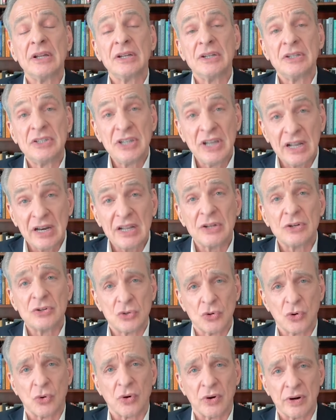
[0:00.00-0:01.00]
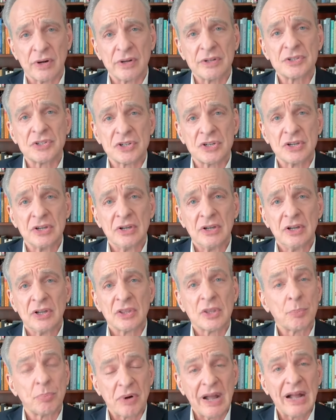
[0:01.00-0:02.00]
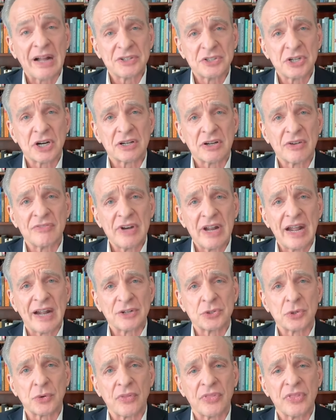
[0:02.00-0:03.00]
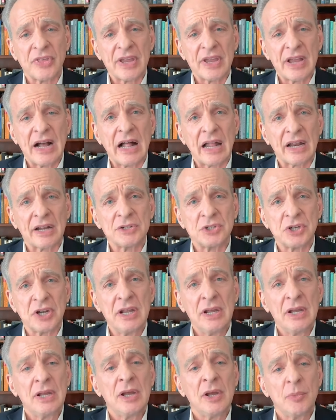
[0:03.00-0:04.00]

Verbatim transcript: did endorse the project of natural theology,